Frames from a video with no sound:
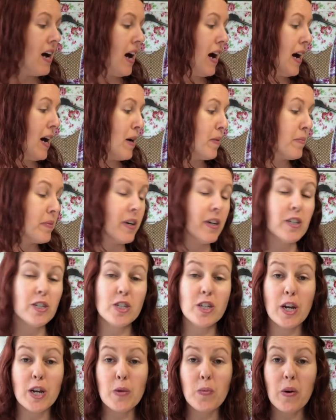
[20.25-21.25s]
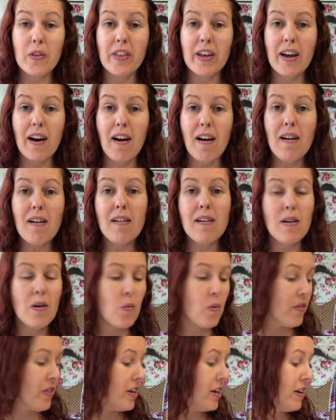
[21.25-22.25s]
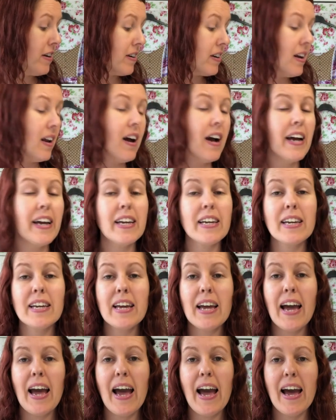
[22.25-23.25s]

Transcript: I'm going to show you what they are, what they look like